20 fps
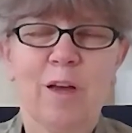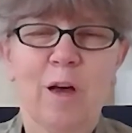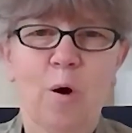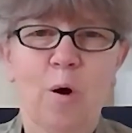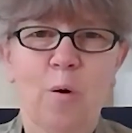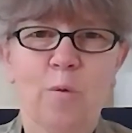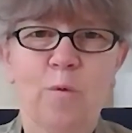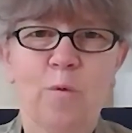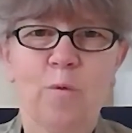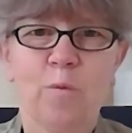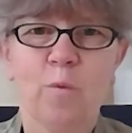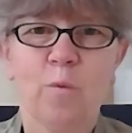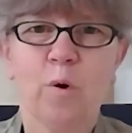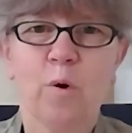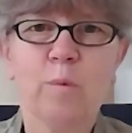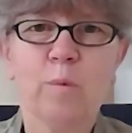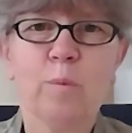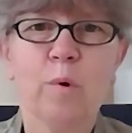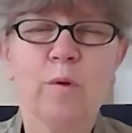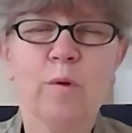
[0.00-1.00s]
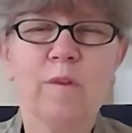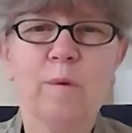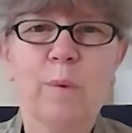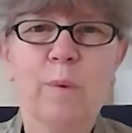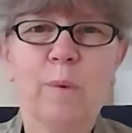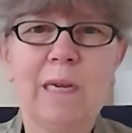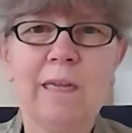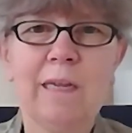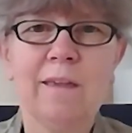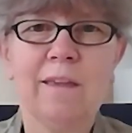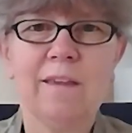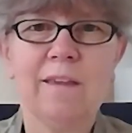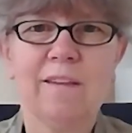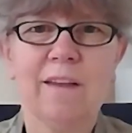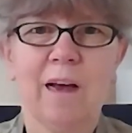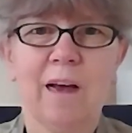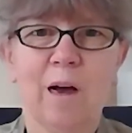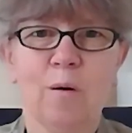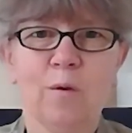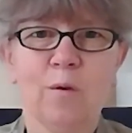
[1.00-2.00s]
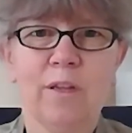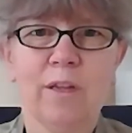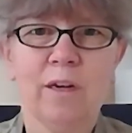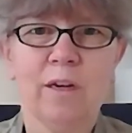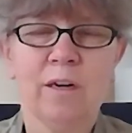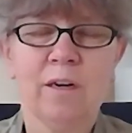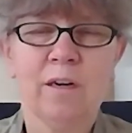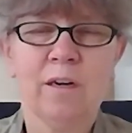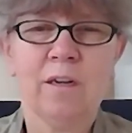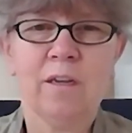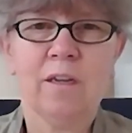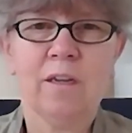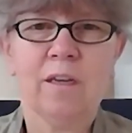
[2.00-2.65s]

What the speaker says: of what possibilities are out there.